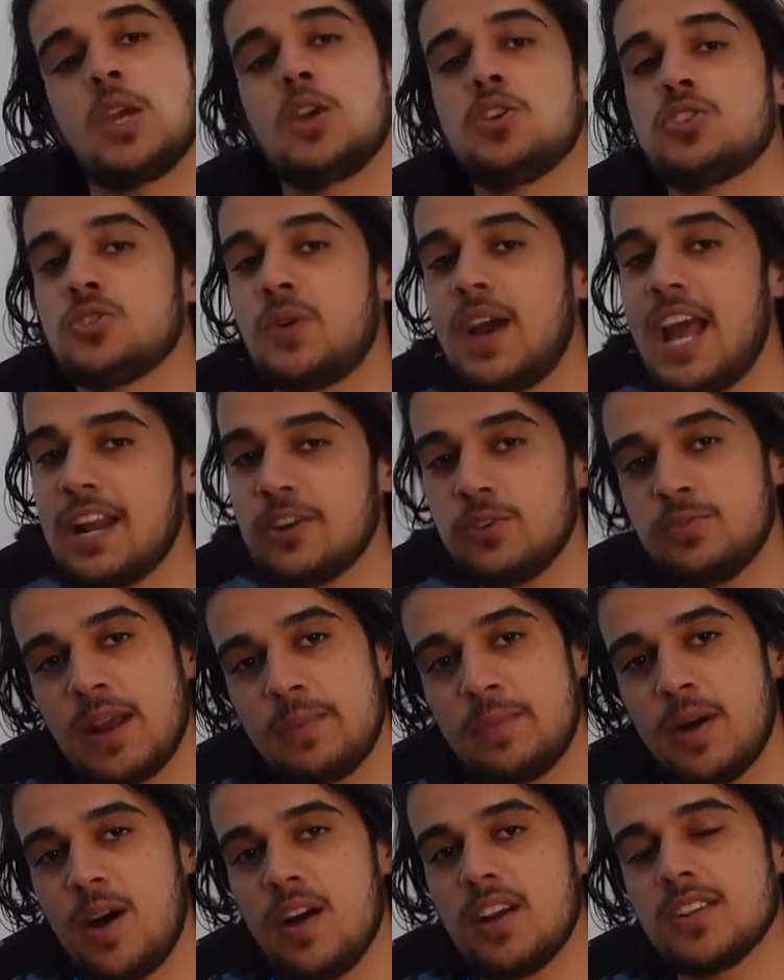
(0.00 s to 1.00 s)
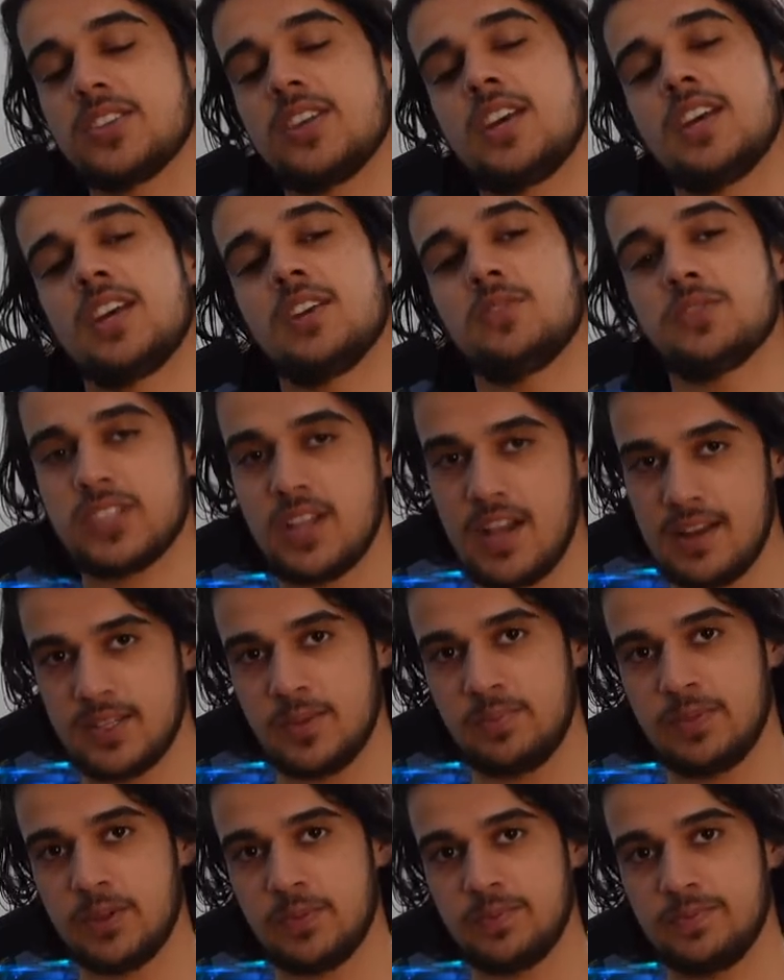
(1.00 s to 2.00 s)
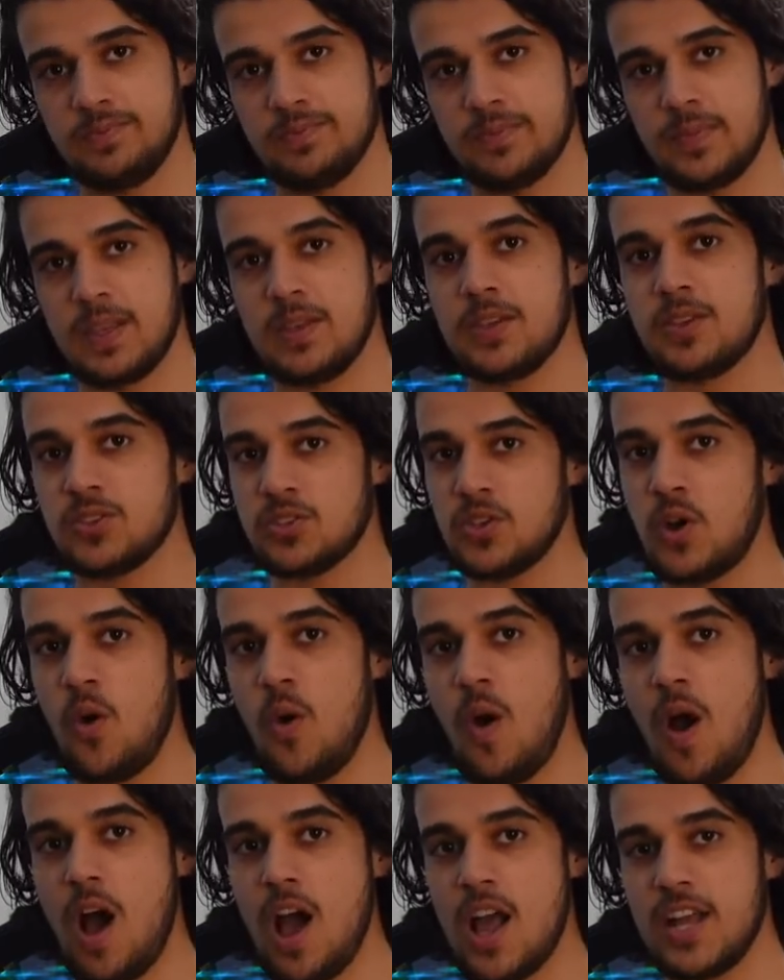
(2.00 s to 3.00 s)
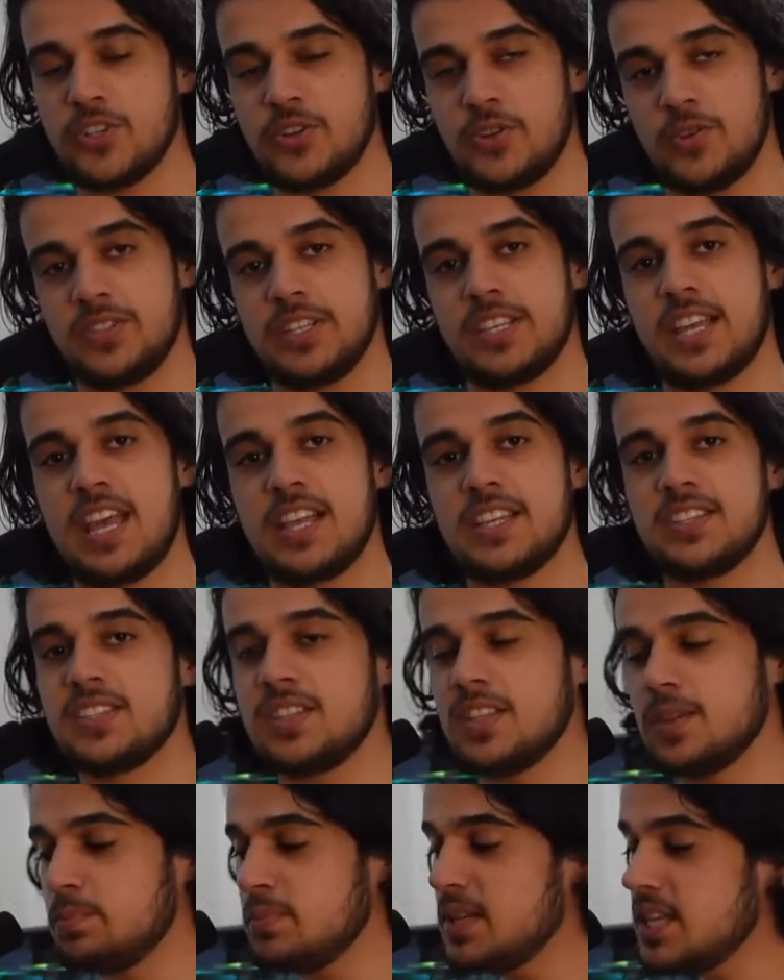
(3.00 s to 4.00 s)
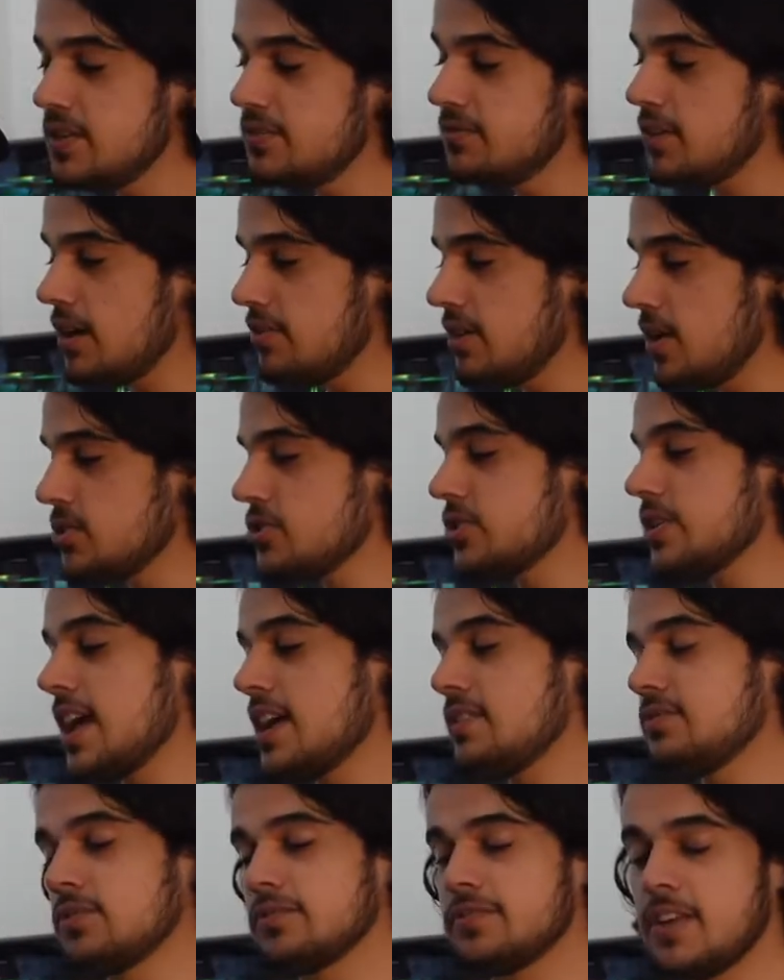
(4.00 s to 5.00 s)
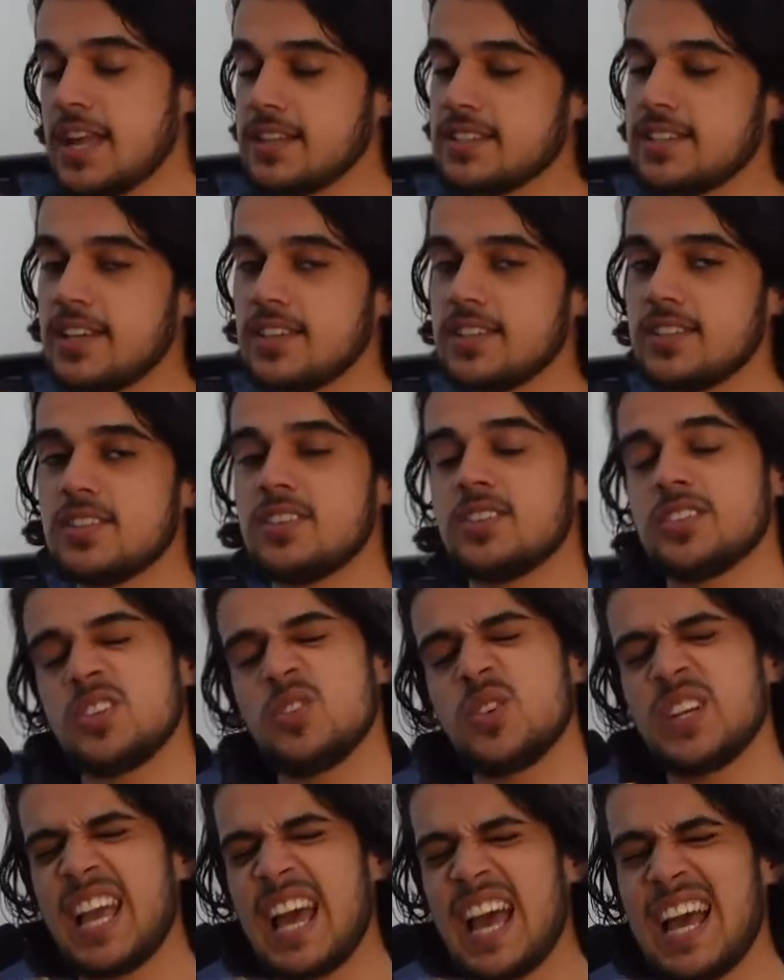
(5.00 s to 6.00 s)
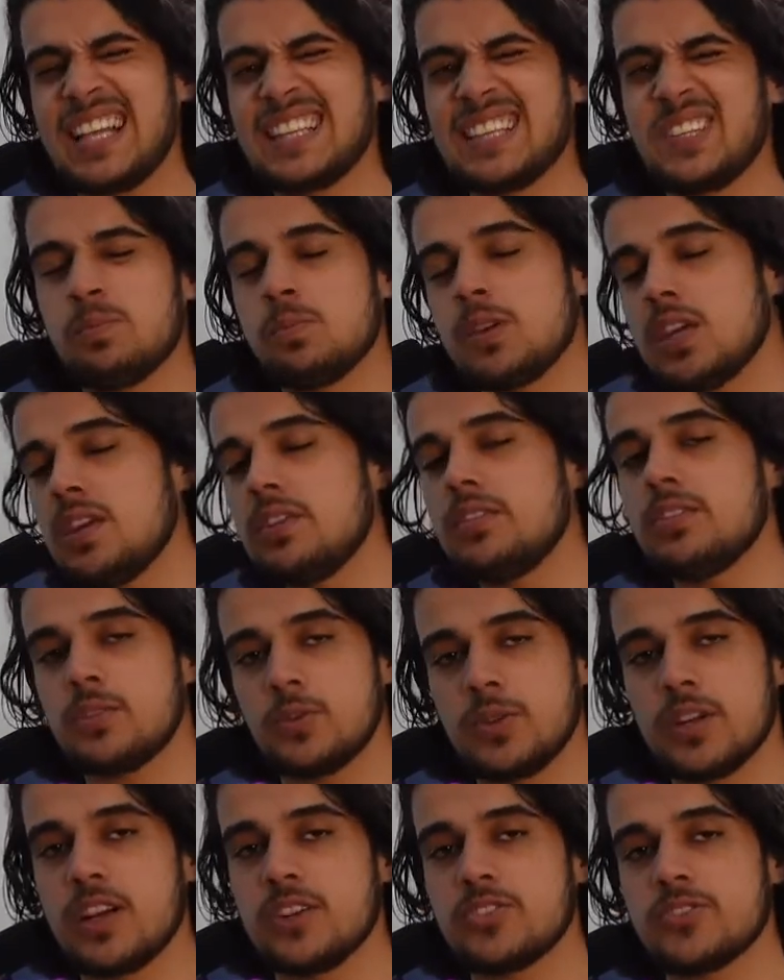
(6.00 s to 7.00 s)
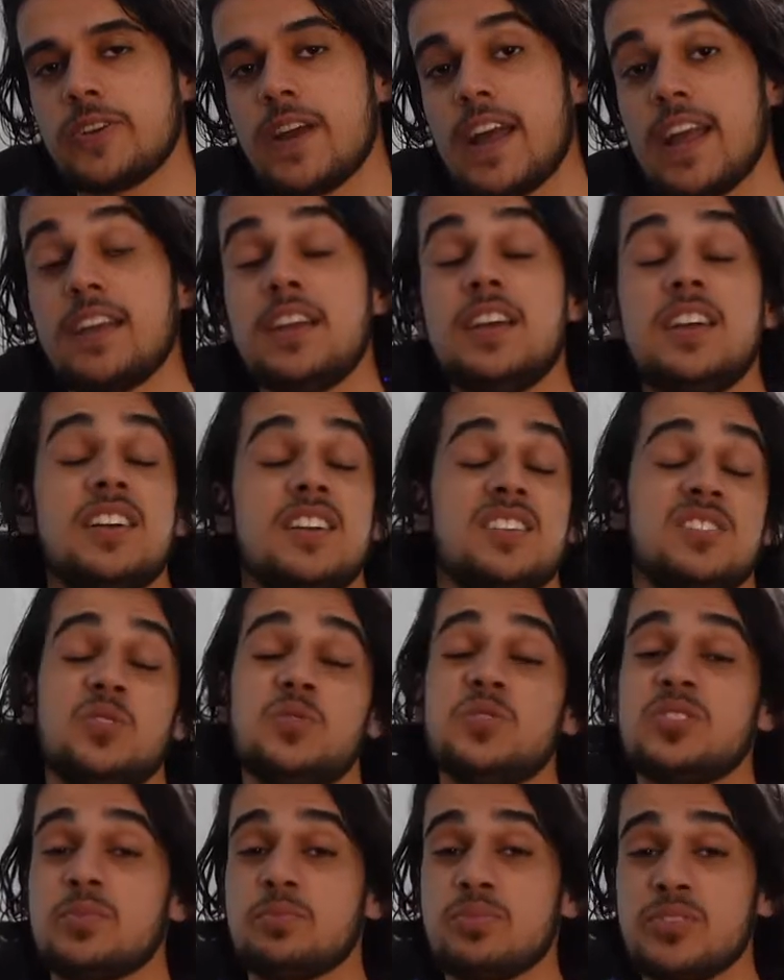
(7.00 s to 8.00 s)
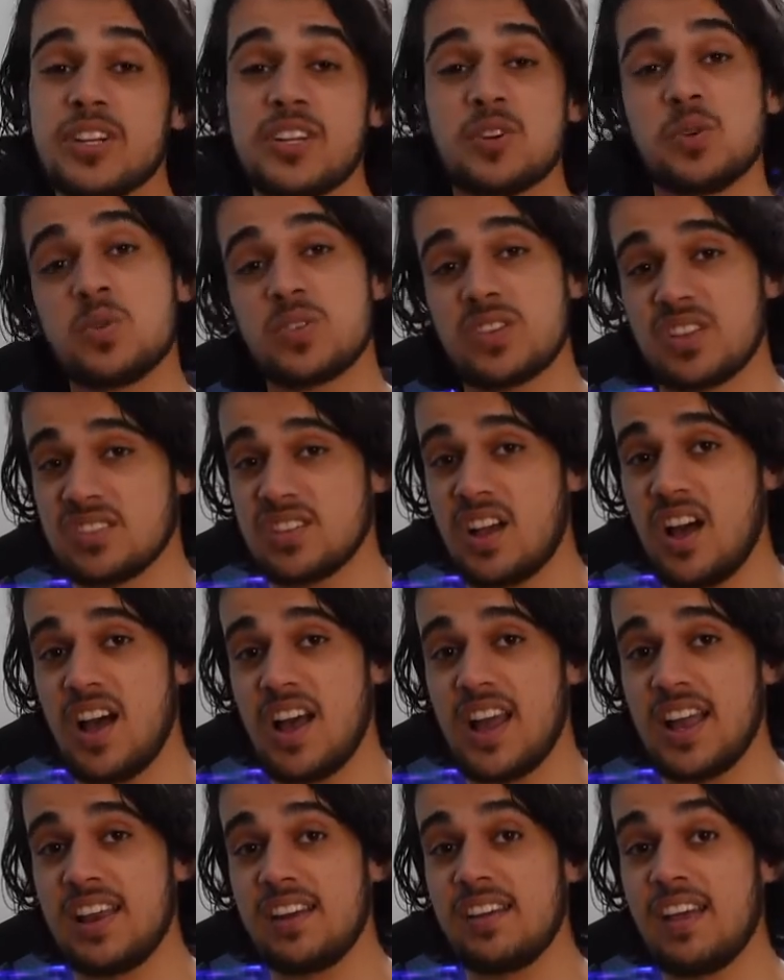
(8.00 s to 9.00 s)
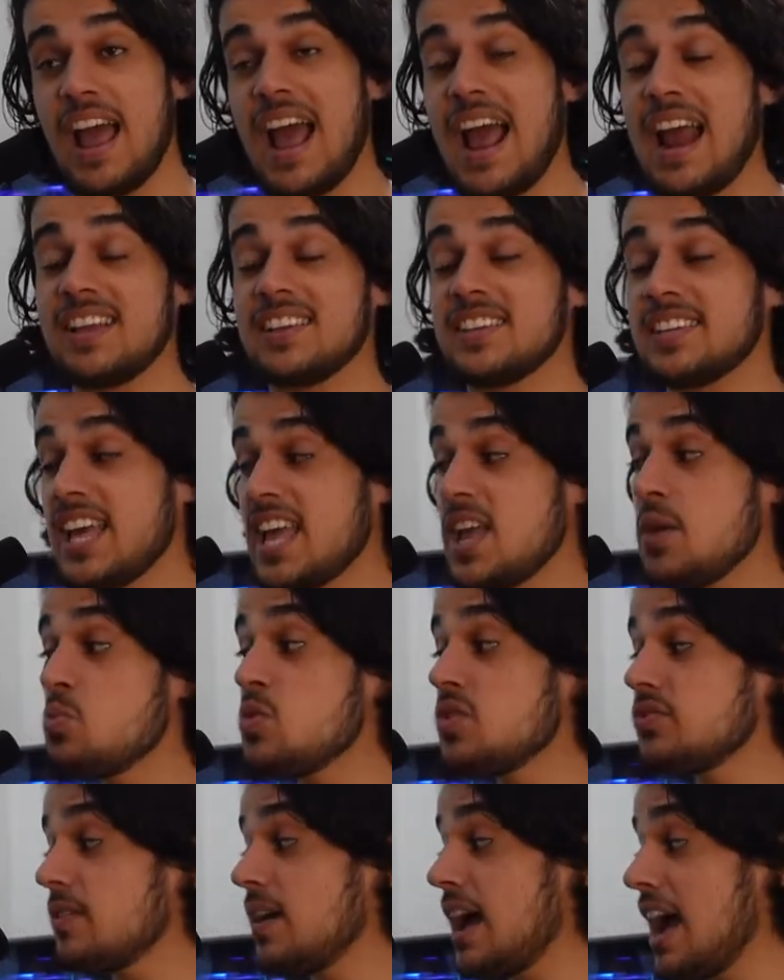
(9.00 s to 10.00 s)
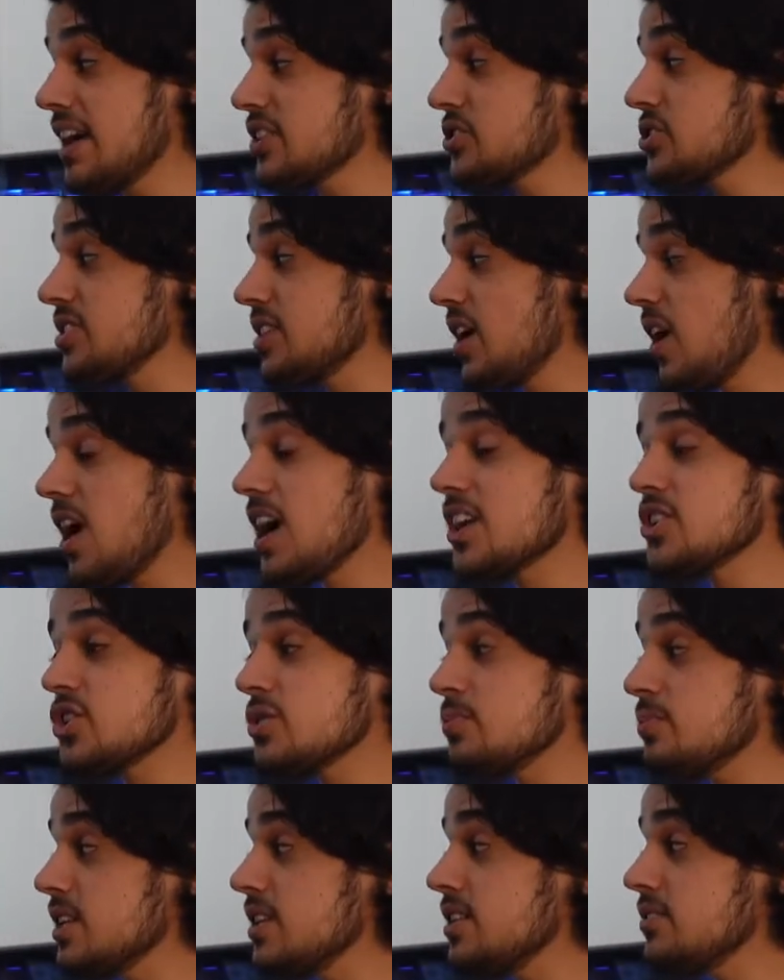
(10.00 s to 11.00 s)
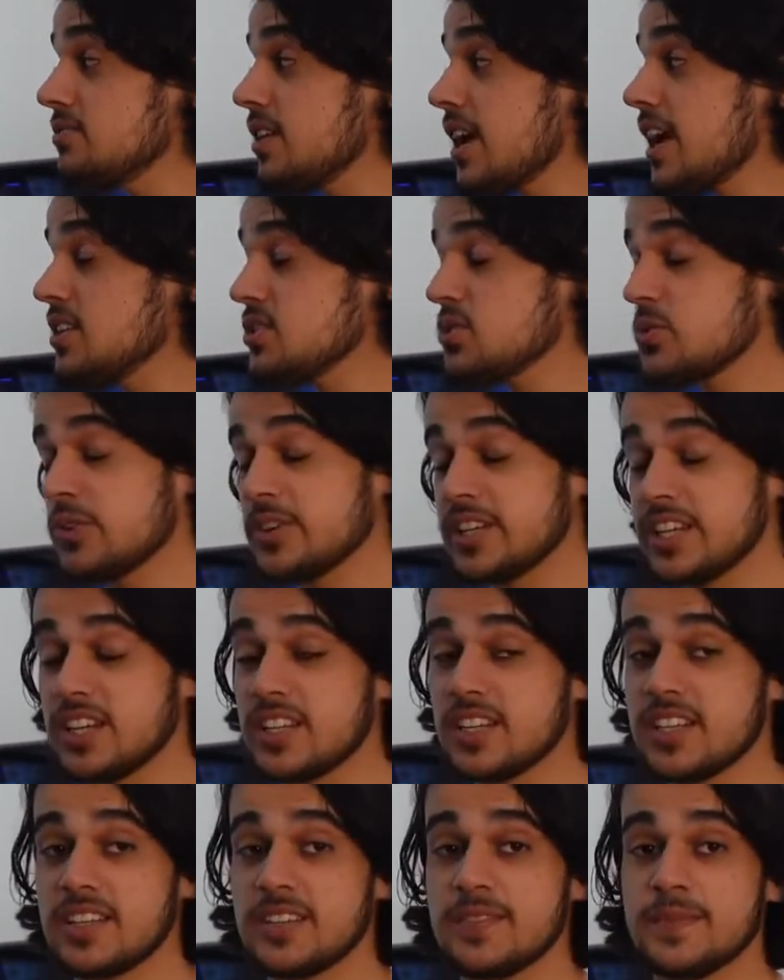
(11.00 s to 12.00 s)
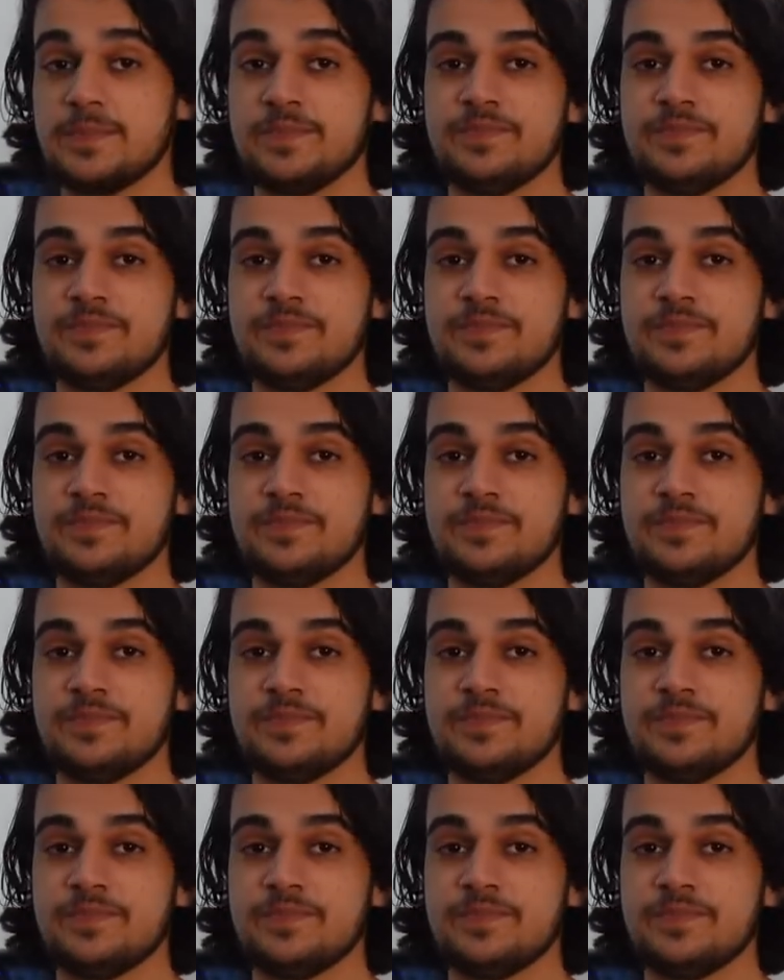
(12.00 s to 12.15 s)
So I had all my parts, and it was time to build. So I chose the case, the P500A from Fantex, because I already had the P300A. Thought it was a pretty cool design, and it came with actually RGB fans already in it.